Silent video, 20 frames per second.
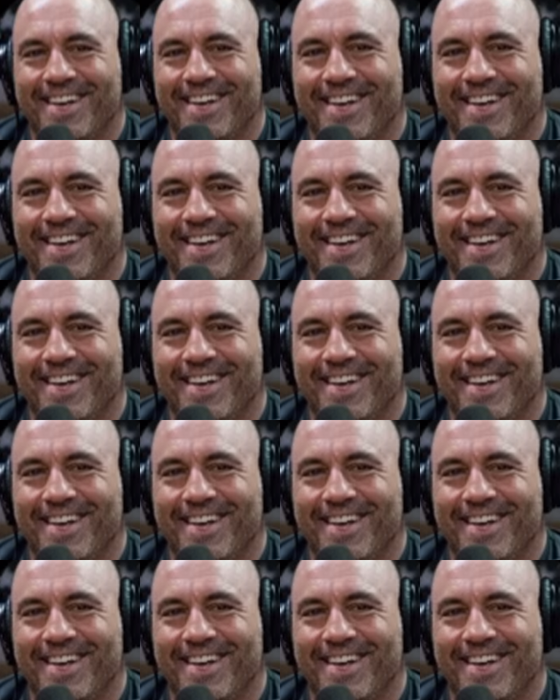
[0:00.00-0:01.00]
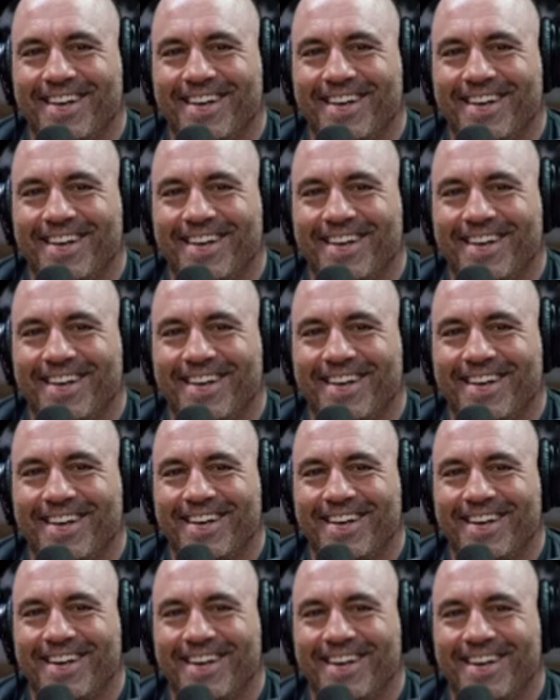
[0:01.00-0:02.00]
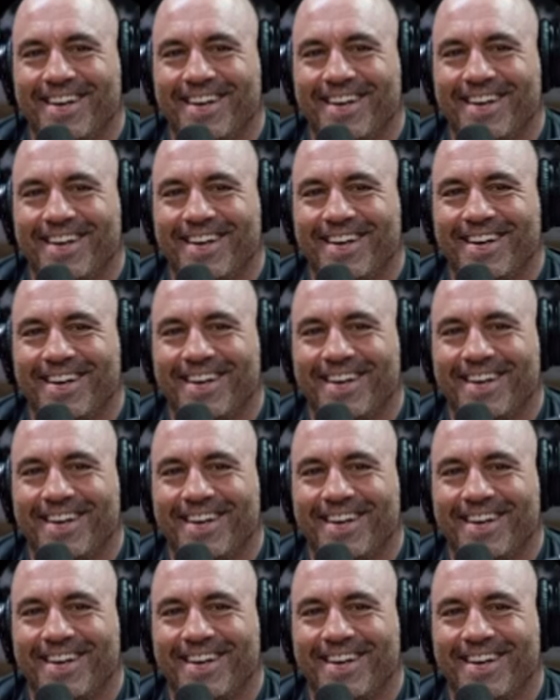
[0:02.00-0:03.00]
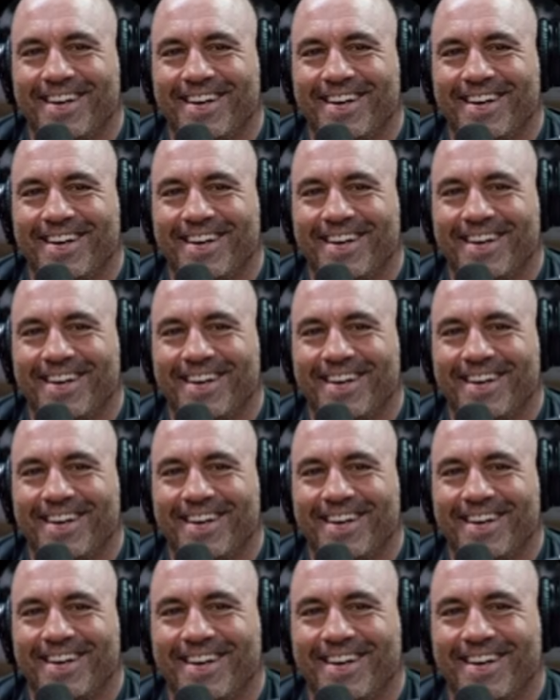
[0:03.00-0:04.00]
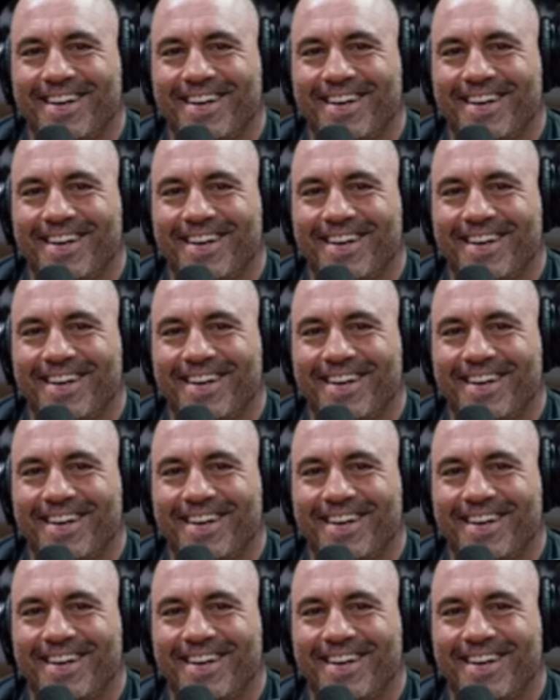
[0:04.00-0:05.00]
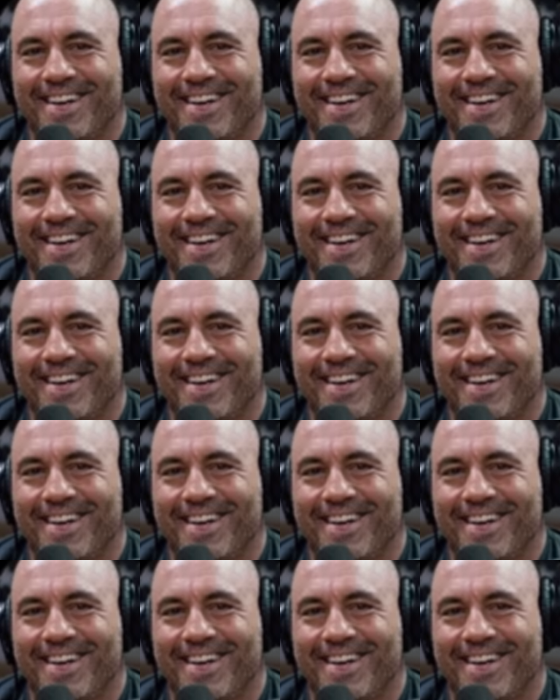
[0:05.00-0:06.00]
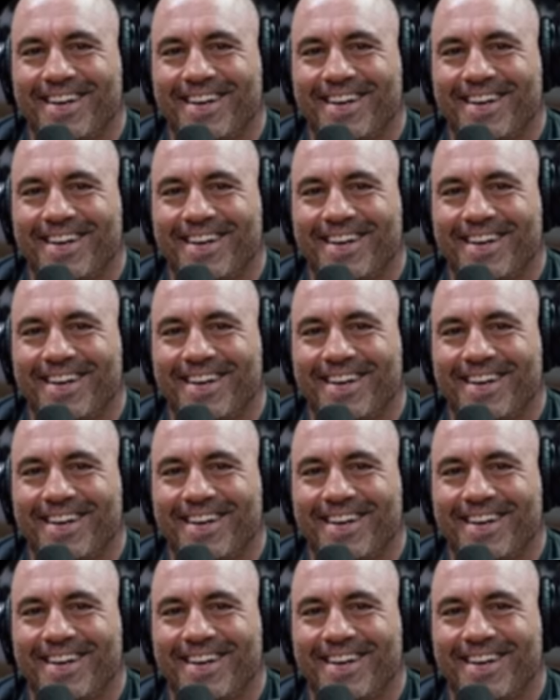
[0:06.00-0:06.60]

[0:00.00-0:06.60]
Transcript: (not speaking)